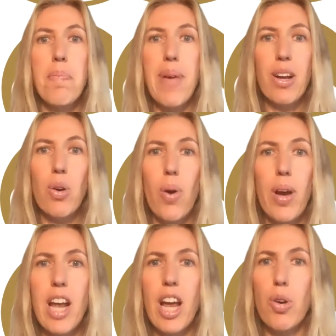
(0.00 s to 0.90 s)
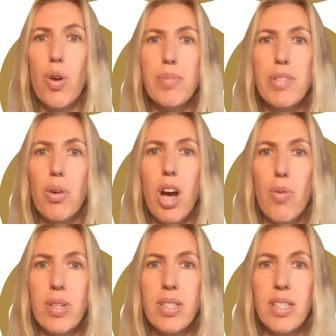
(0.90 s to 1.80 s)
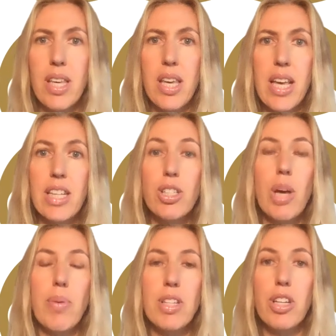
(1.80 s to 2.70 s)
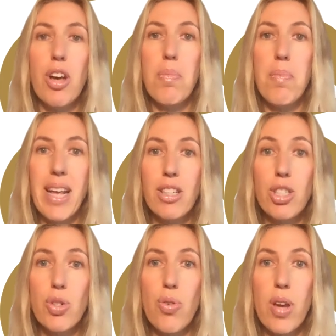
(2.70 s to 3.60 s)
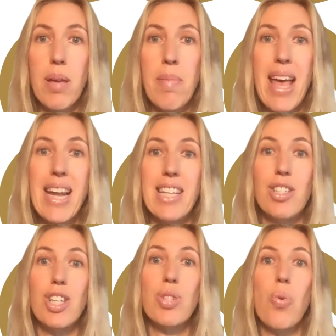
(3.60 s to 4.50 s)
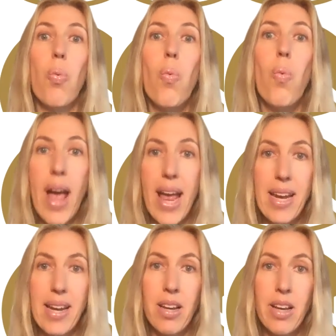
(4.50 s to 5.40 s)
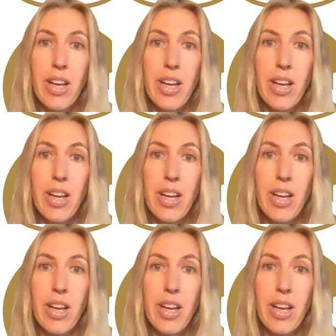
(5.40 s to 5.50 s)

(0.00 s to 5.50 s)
Bitcoin and cryptocurrency is going to go mainstream, it is just when.